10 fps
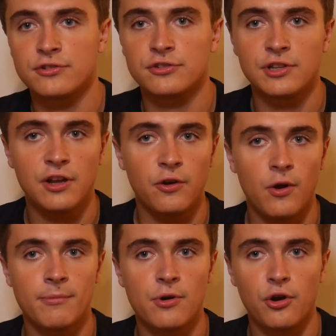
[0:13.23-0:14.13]
looks like a
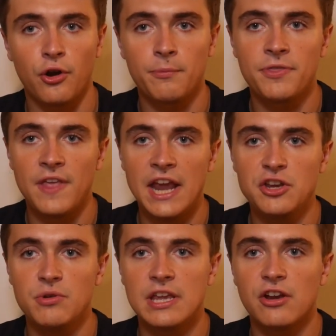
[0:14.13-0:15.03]
normal girl, but then
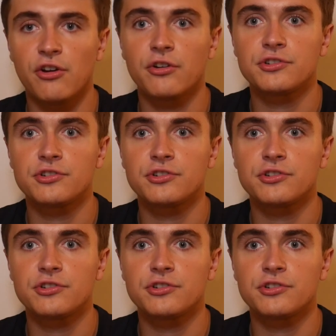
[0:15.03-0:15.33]
you hear her